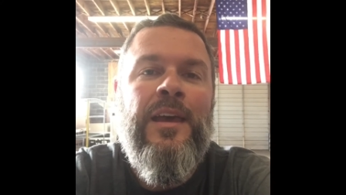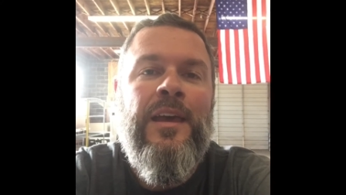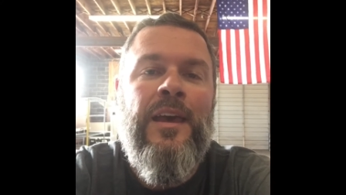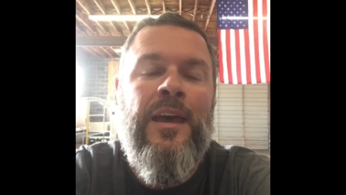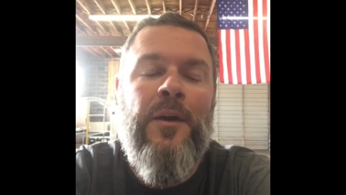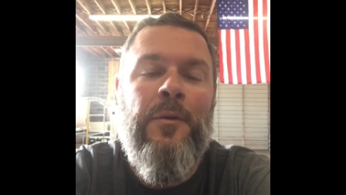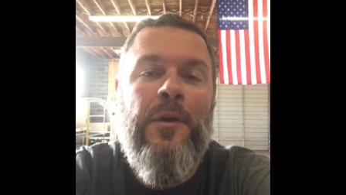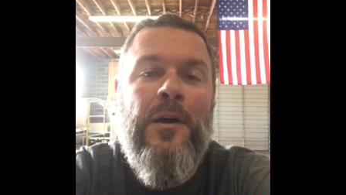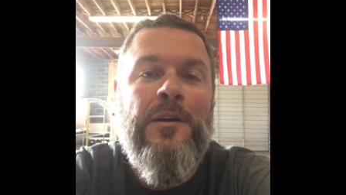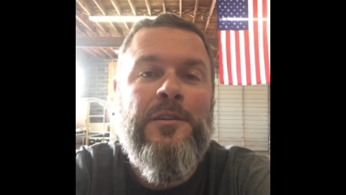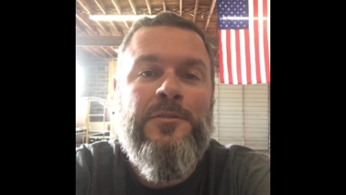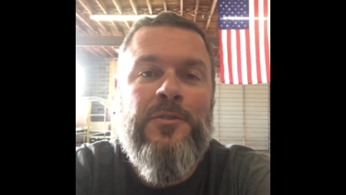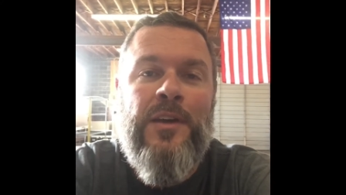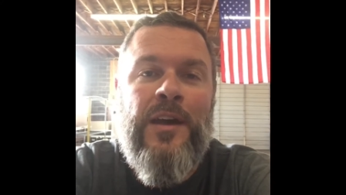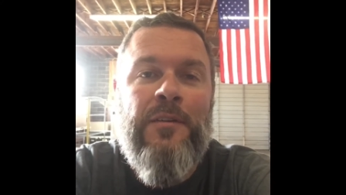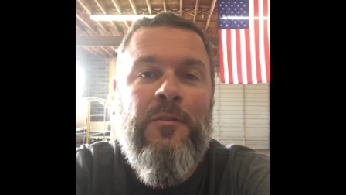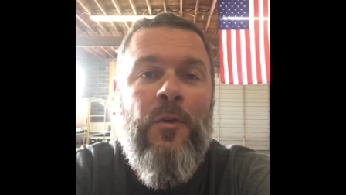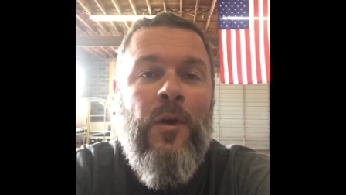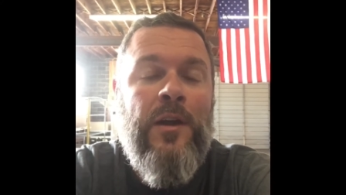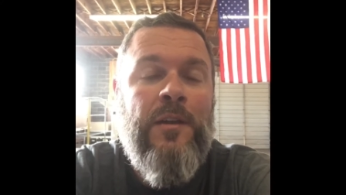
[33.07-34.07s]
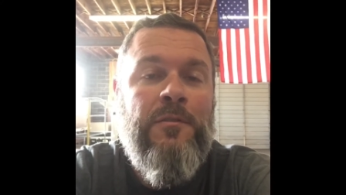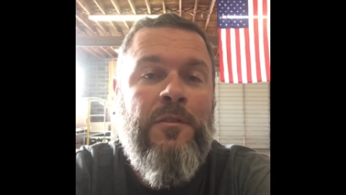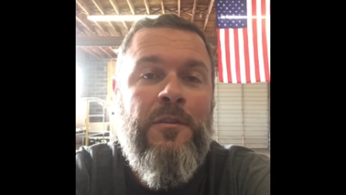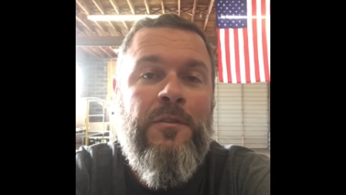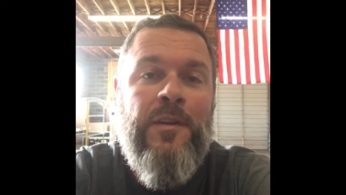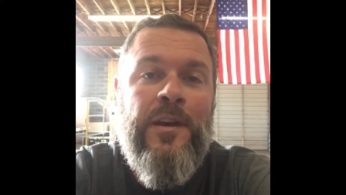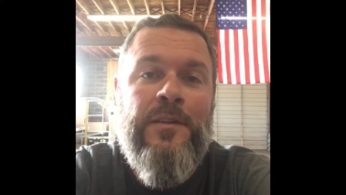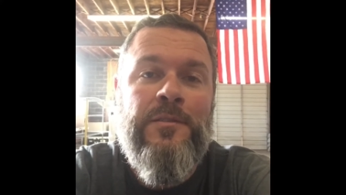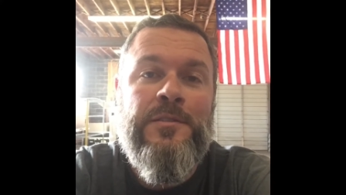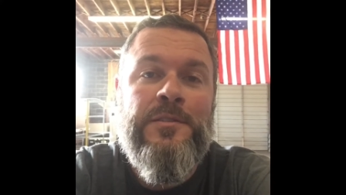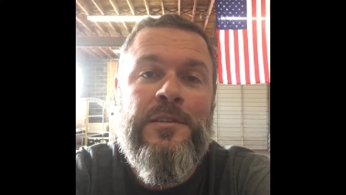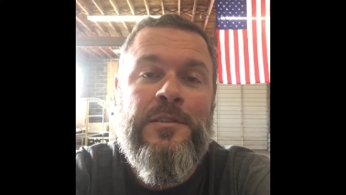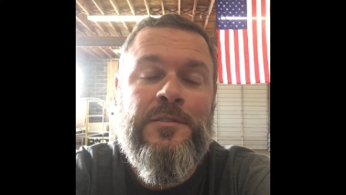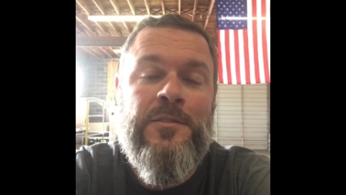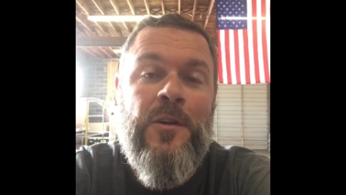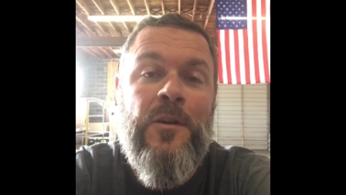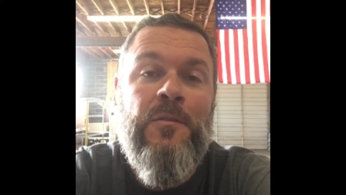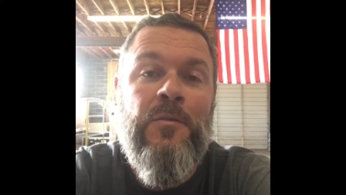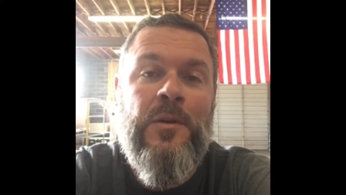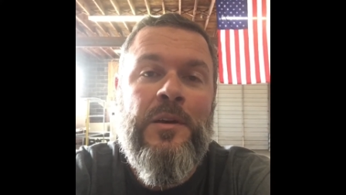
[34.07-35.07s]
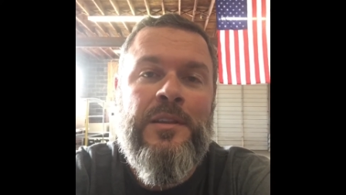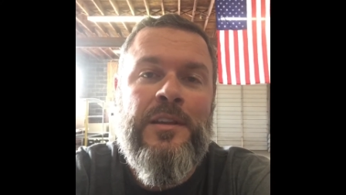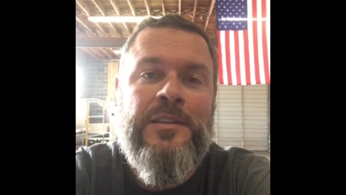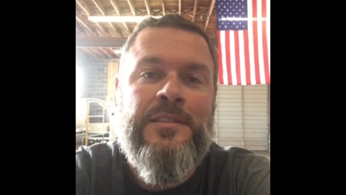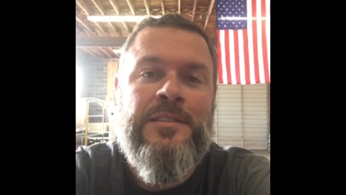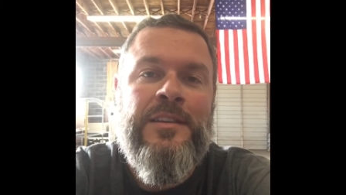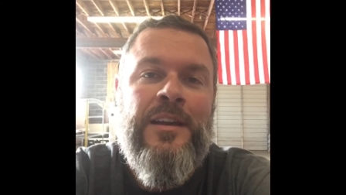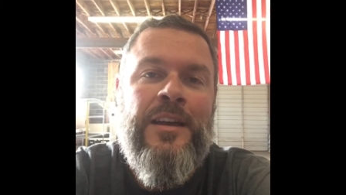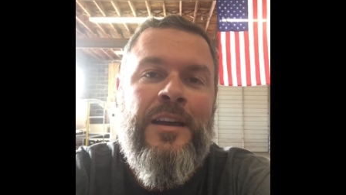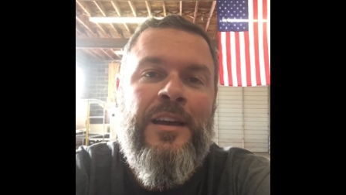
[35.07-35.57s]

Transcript: and we also have quite a few veterans that serve with us.